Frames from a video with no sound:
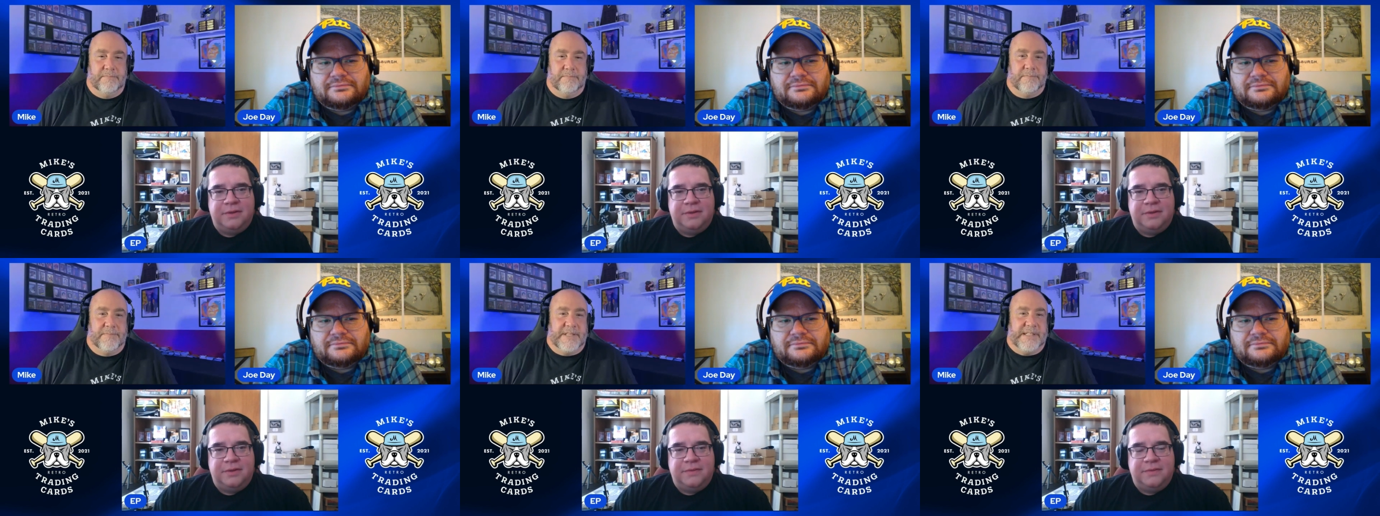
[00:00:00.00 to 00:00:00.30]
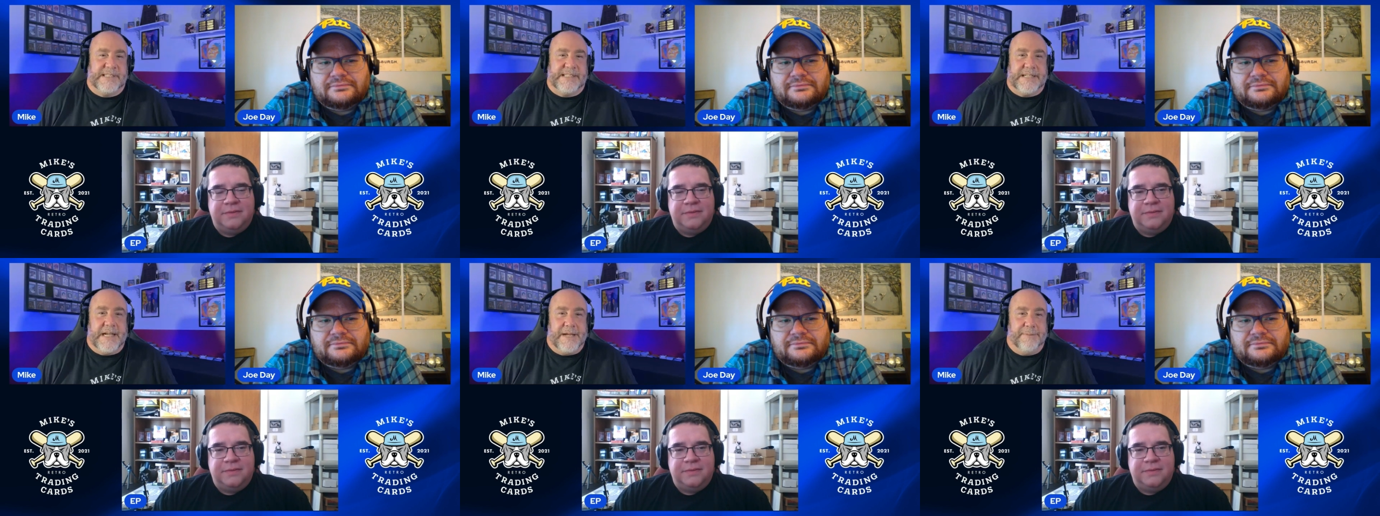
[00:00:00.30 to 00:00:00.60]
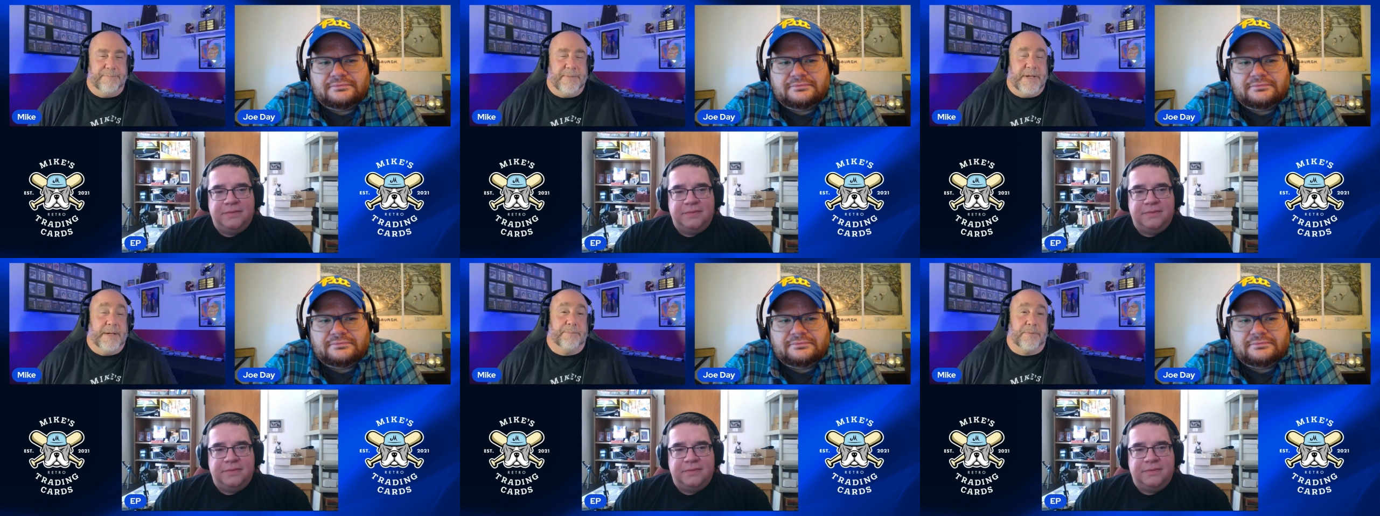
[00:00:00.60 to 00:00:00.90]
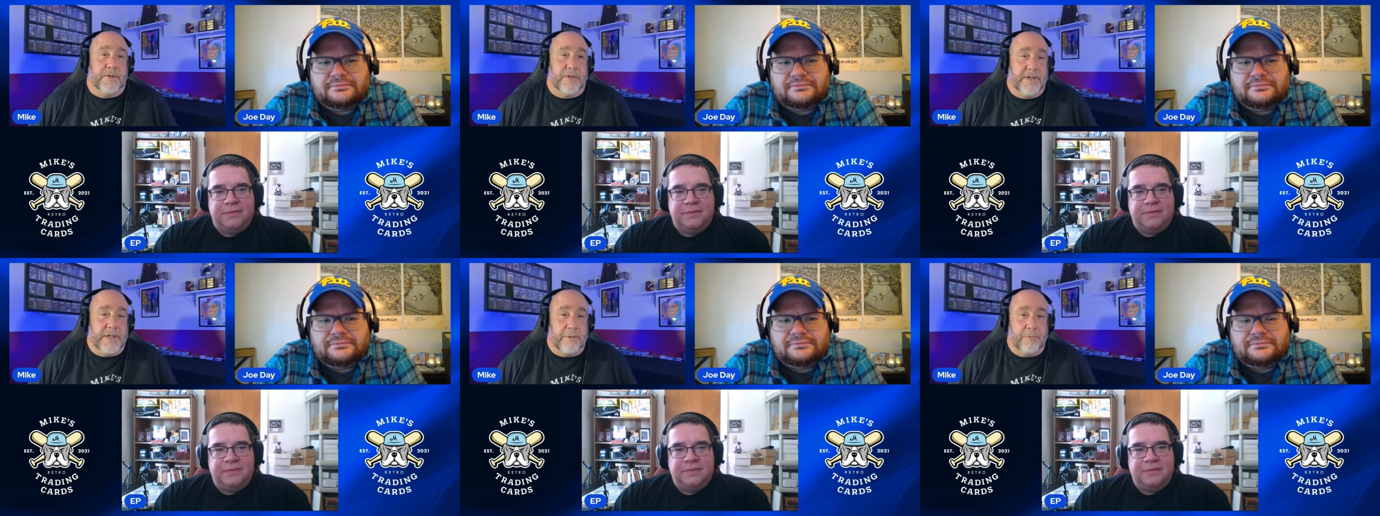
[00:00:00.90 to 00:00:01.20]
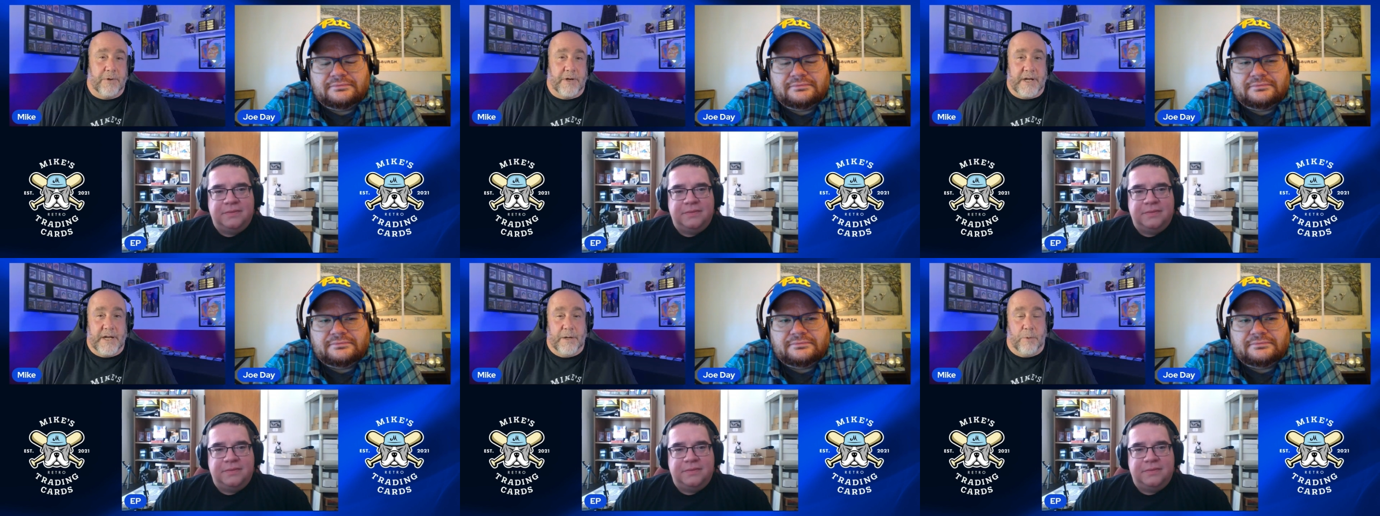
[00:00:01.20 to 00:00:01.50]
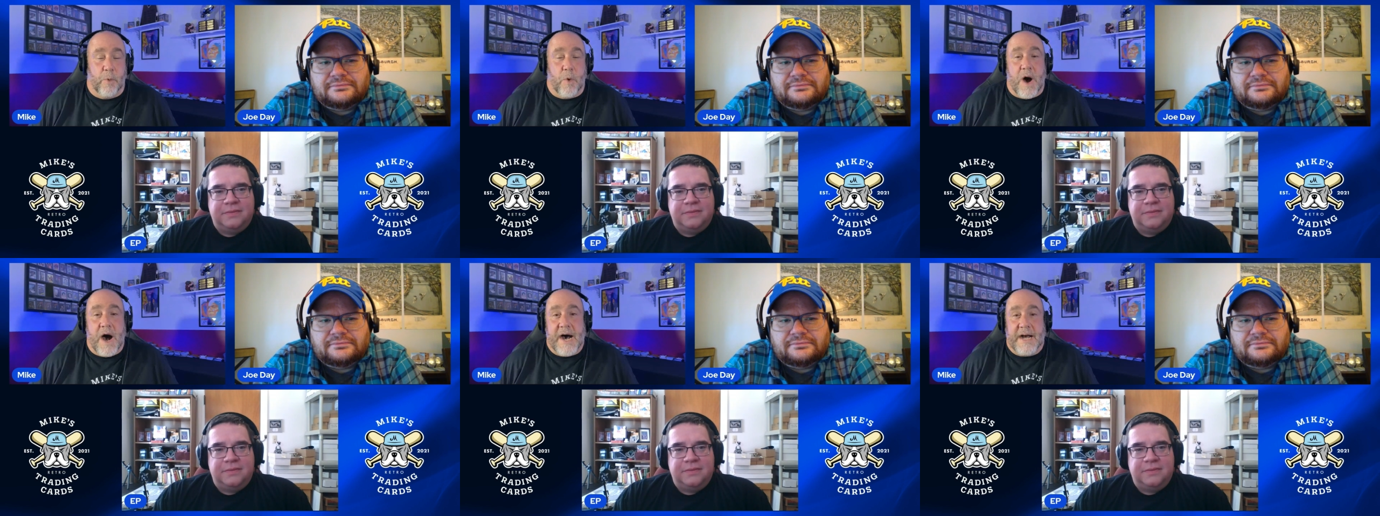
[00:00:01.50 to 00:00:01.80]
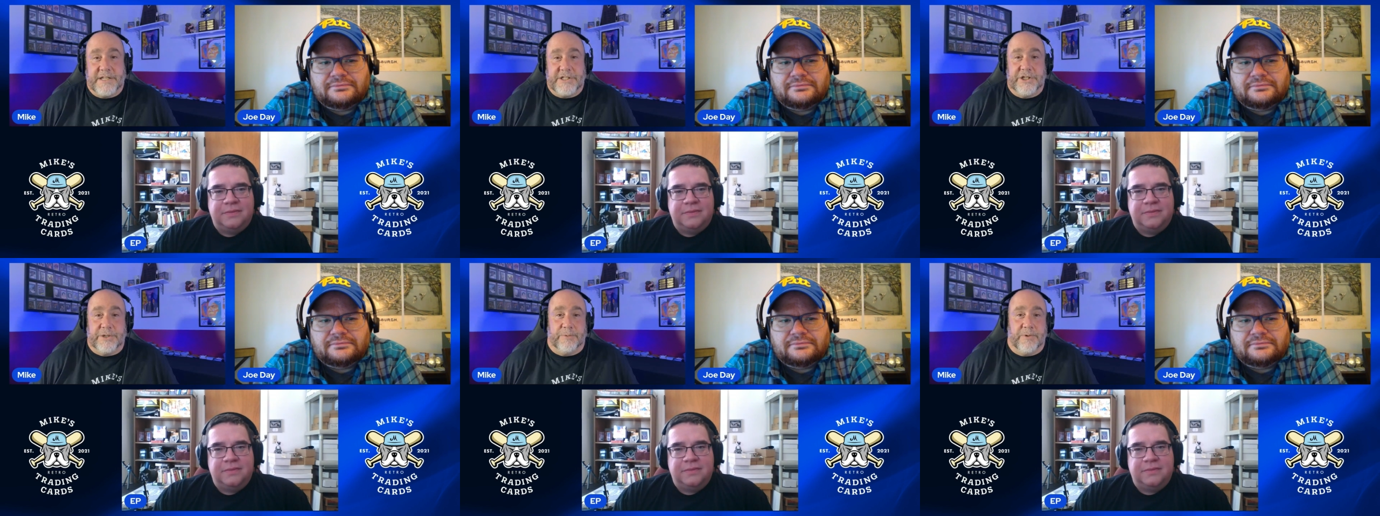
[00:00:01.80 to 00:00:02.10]
Speaker 1: the same people that we're going to
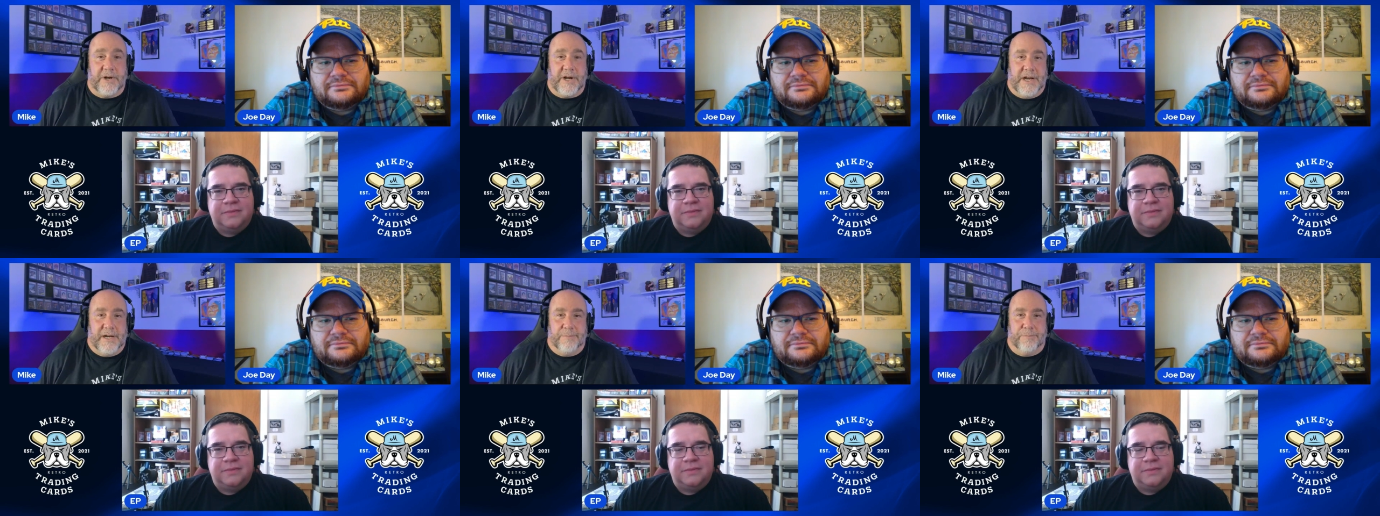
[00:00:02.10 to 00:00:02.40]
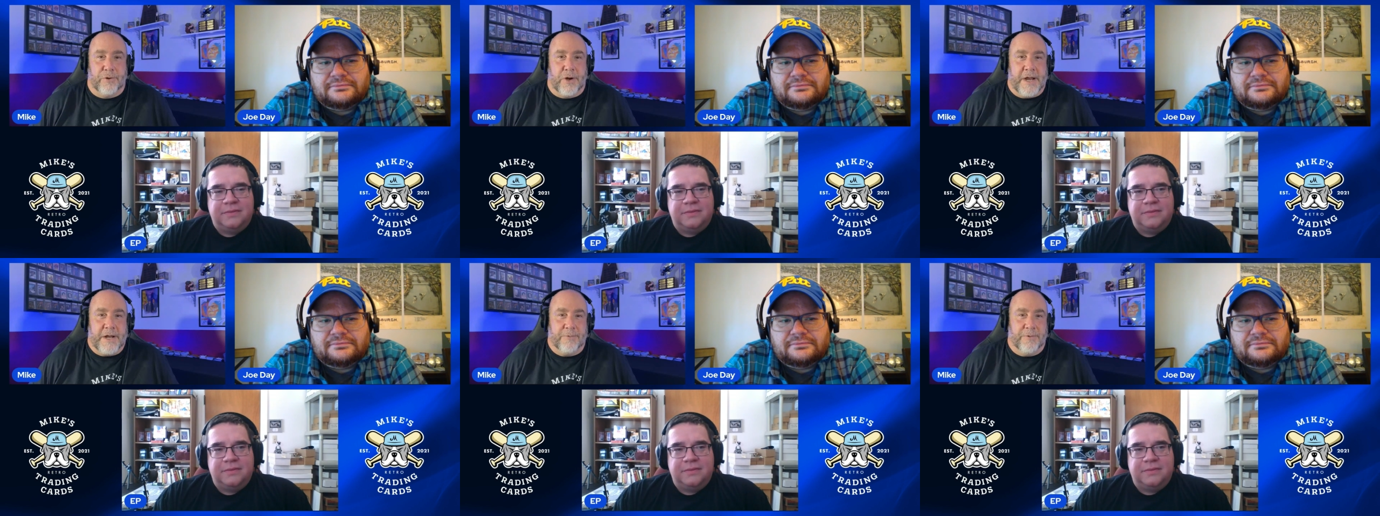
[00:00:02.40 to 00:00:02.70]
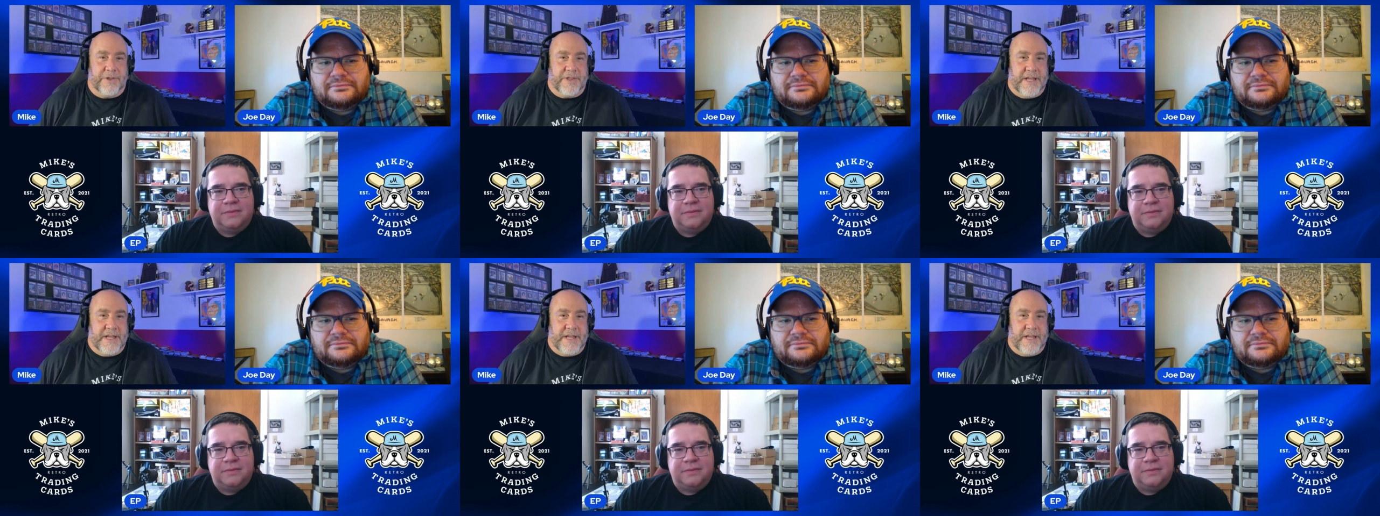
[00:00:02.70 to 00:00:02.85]
watch and we're going to break with